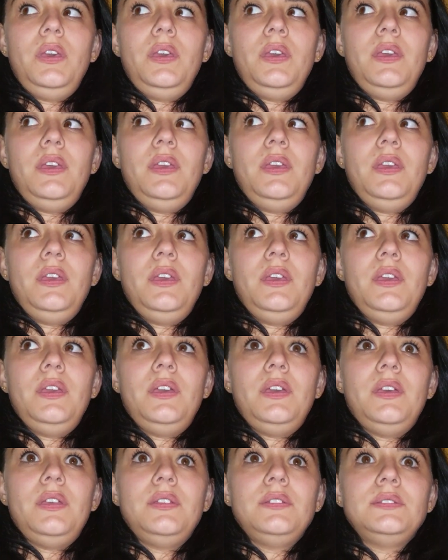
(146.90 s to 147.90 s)

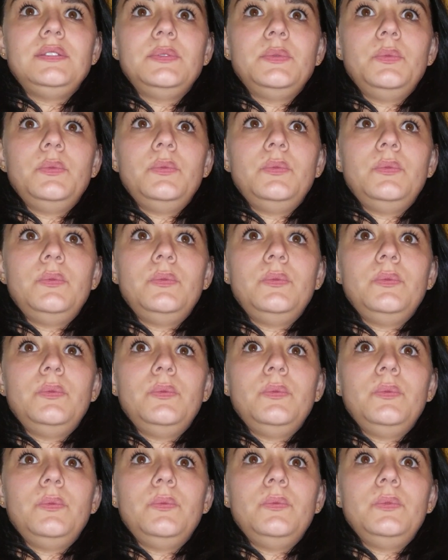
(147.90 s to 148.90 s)
and
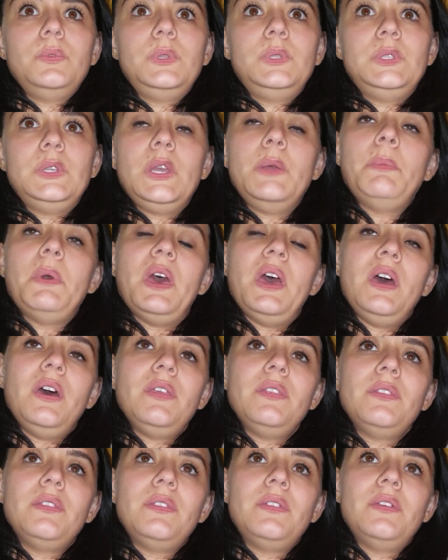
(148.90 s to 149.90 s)
took a bath,
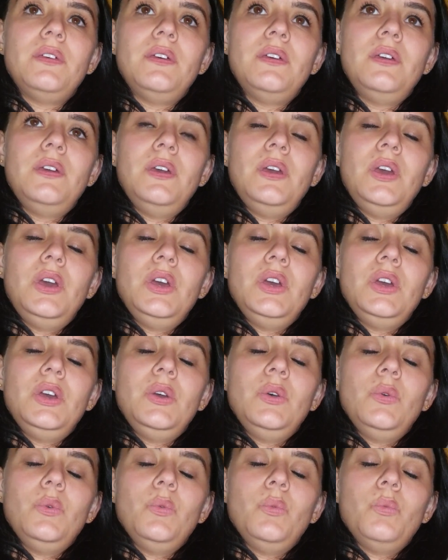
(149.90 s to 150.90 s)

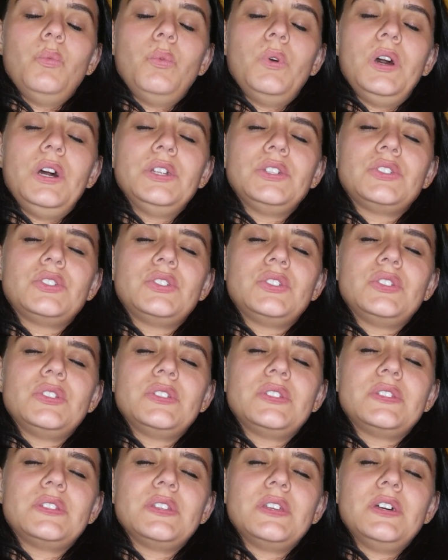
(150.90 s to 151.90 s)
watched
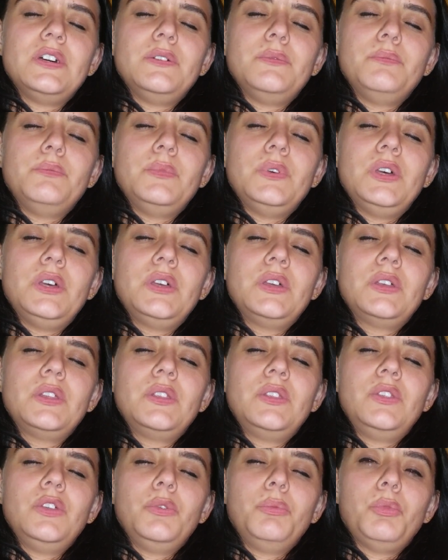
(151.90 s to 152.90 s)
some
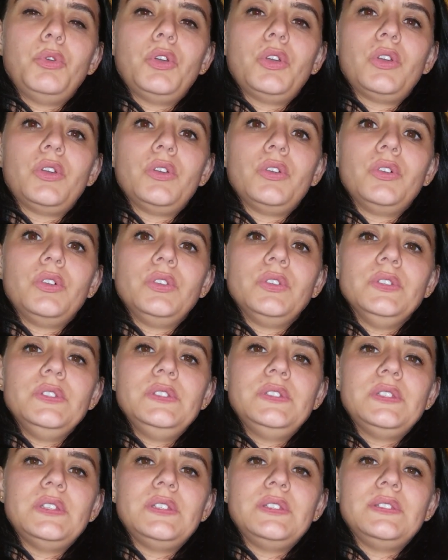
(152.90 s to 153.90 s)
Gilmore
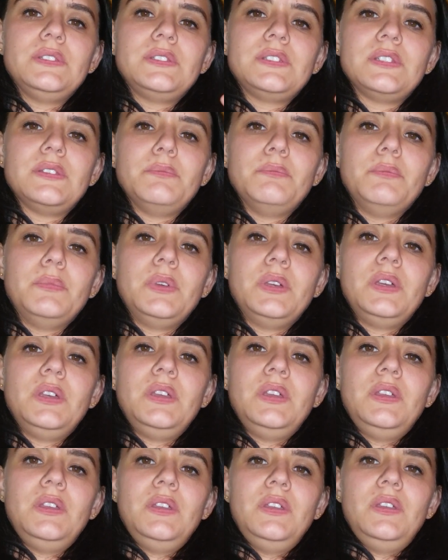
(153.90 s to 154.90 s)
Girls and some,
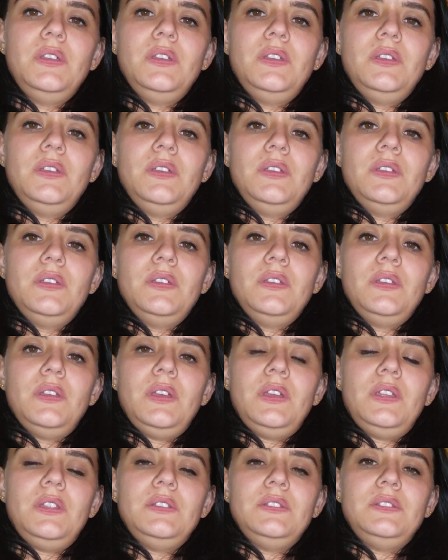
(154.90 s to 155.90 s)

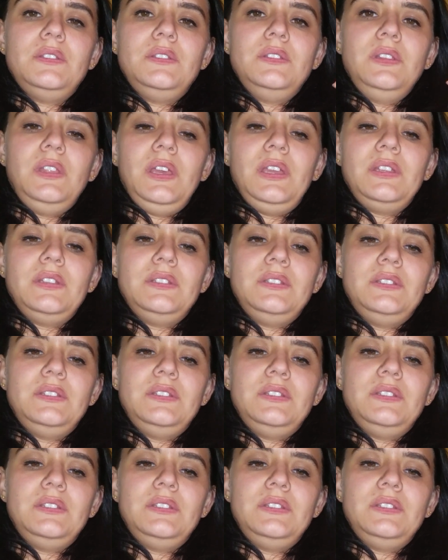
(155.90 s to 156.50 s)
uh, like,